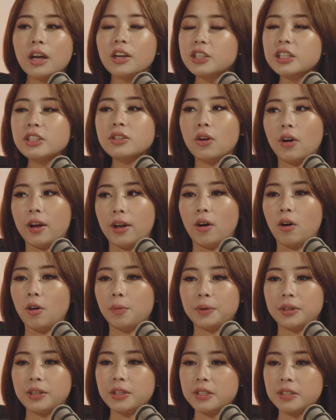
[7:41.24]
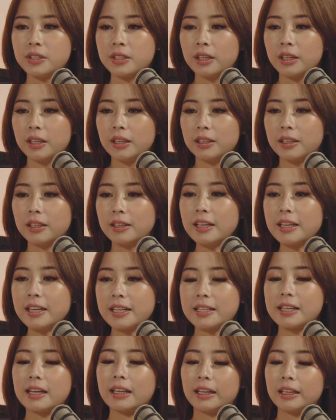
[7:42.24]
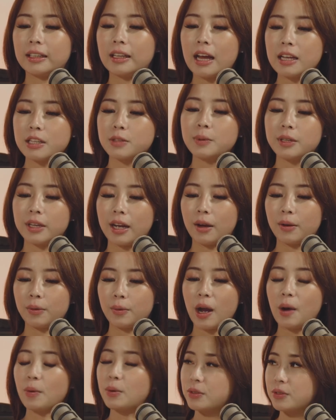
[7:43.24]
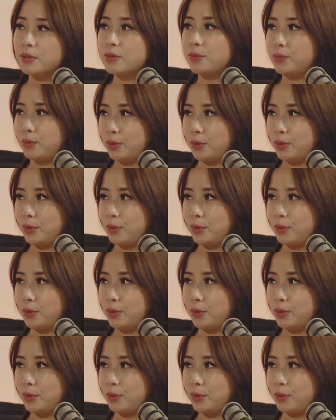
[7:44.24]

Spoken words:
Actually, not at all, because the thing is that like last week I was,